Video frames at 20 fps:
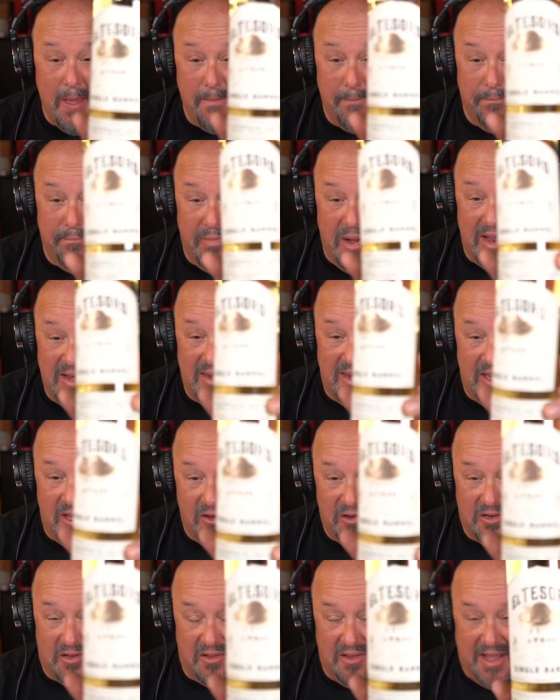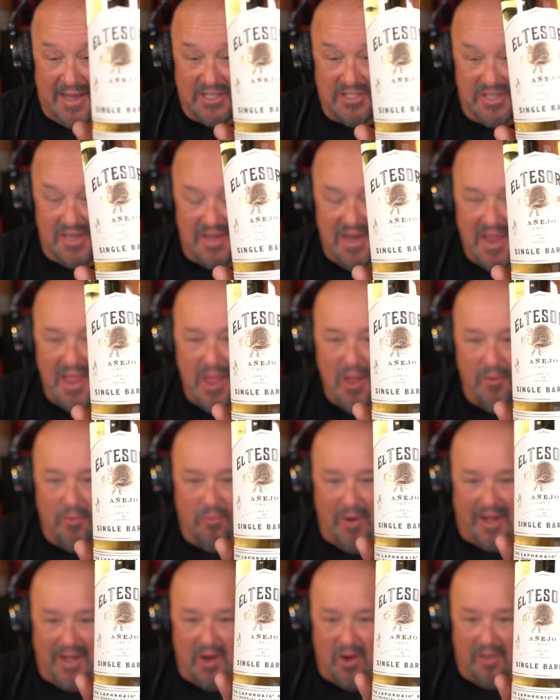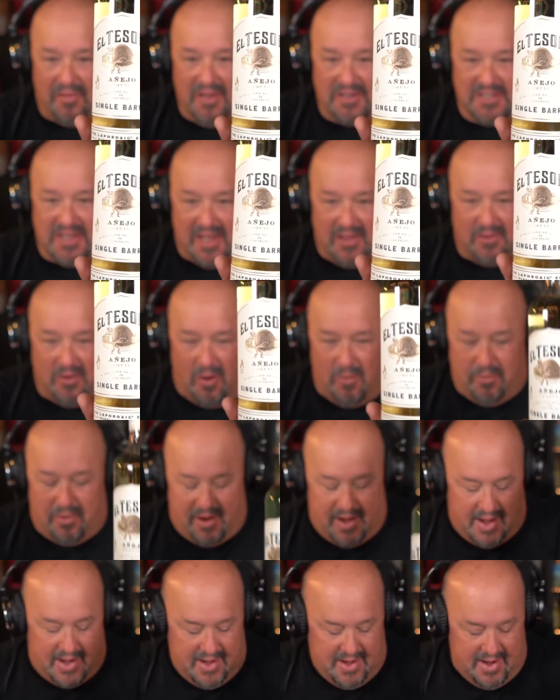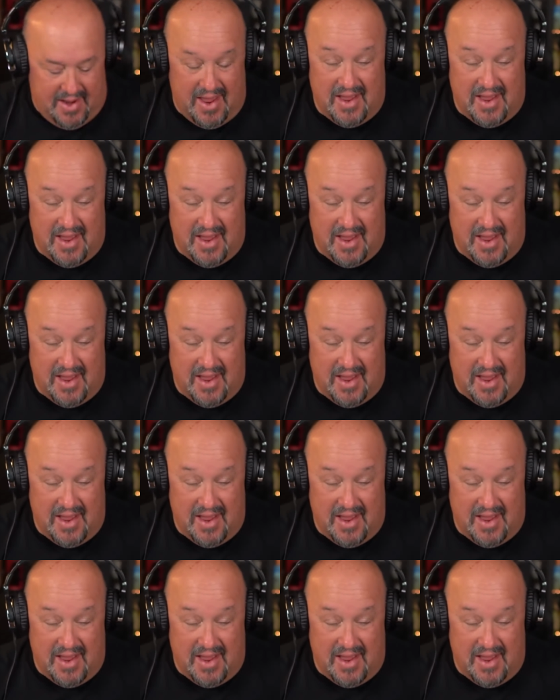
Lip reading: Mundial Collection right here on the Tequila Hombre,